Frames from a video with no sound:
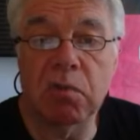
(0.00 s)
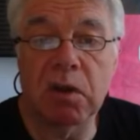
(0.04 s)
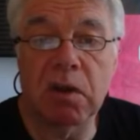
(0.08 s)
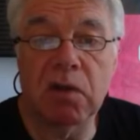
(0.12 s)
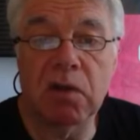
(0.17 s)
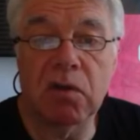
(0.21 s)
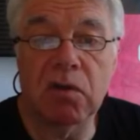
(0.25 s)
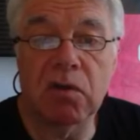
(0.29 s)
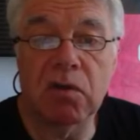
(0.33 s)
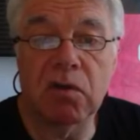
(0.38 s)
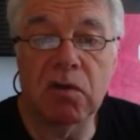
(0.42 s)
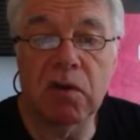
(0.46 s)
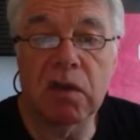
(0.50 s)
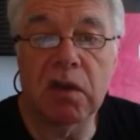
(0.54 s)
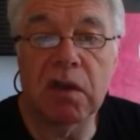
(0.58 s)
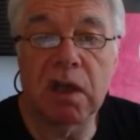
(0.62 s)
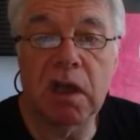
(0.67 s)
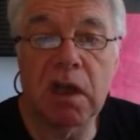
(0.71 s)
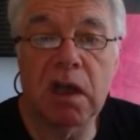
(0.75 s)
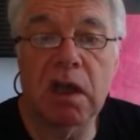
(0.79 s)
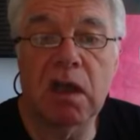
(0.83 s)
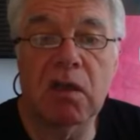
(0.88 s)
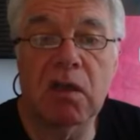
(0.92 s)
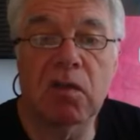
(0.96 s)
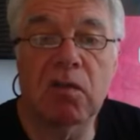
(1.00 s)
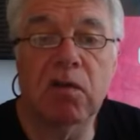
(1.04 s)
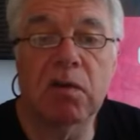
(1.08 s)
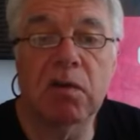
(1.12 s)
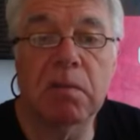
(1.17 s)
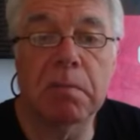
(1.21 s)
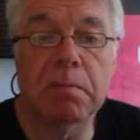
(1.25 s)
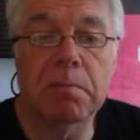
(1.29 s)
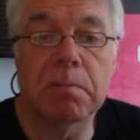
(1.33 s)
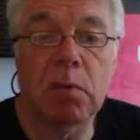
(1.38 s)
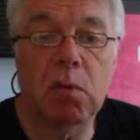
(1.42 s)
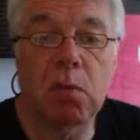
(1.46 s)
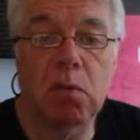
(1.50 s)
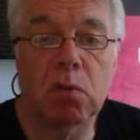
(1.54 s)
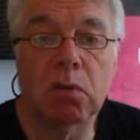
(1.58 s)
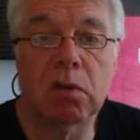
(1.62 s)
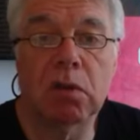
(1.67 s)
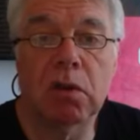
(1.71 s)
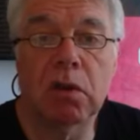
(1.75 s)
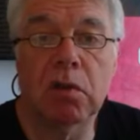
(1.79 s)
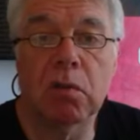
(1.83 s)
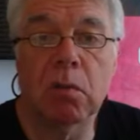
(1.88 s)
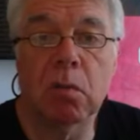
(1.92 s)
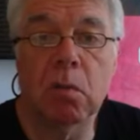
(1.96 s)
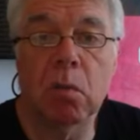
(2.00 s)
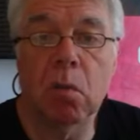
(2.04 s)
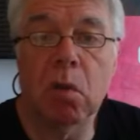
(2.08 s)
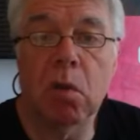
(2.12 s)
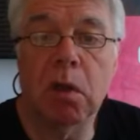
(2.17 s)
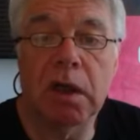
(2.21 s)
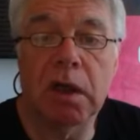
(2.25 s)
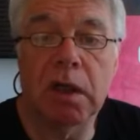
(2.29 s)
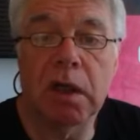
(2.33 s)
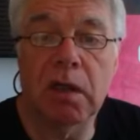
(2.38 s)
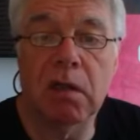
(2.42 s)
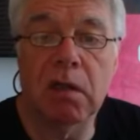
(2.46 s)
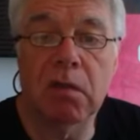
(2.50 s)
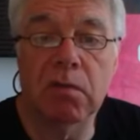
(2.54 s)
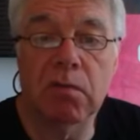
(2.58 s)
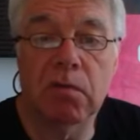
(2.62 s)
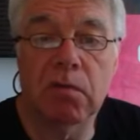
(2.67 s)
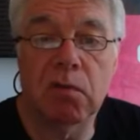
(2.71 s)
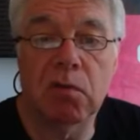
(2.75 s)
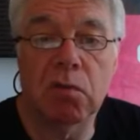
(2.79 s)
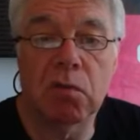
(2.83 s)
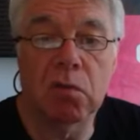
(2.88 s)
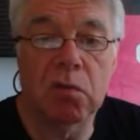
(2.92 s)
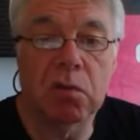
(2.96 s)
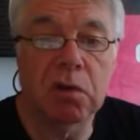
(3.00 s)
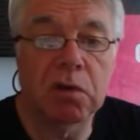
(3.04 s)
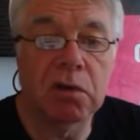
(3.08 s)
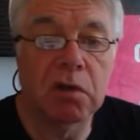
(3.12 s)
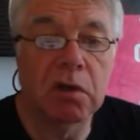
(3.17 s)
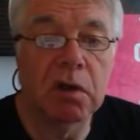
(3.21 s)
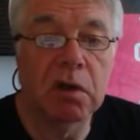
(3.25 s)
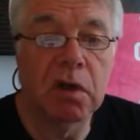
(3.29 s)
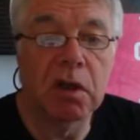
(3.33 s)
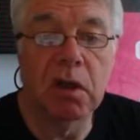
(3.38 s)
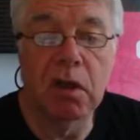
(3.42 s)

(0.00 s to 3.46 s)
because I think it's an important way forward